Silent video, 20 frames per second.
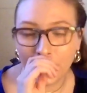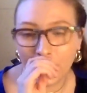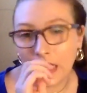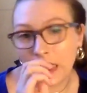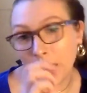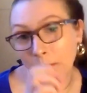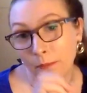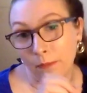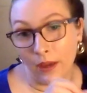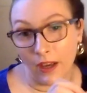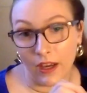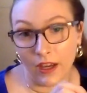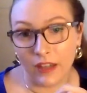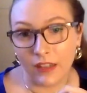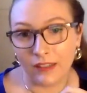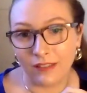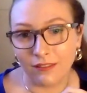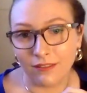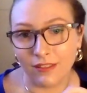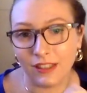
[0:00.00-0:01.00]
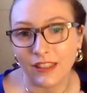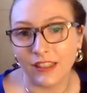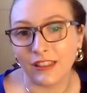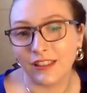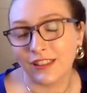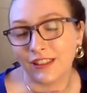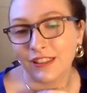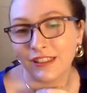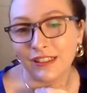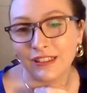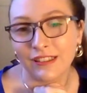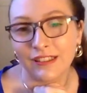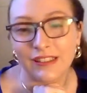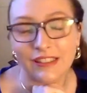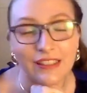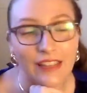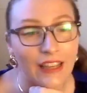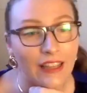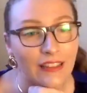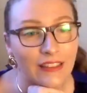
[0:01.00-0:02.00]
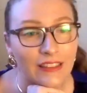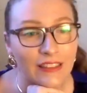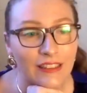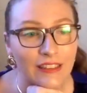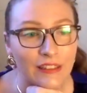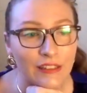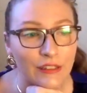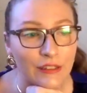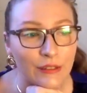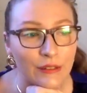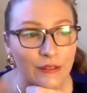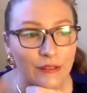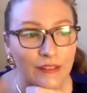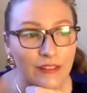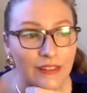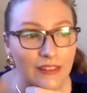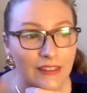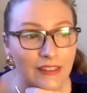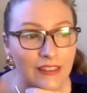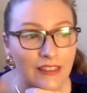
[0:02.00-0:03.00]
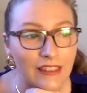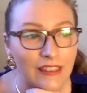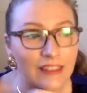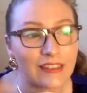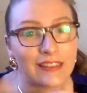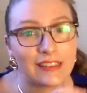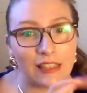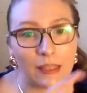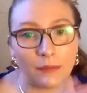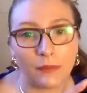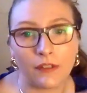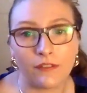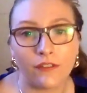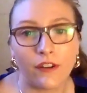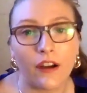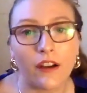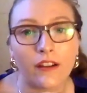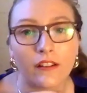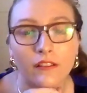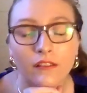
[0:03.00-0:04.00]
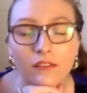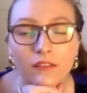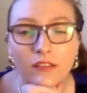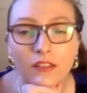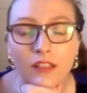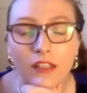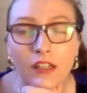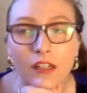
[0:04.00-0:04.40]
I'm mad that it didn't get into like the semifinals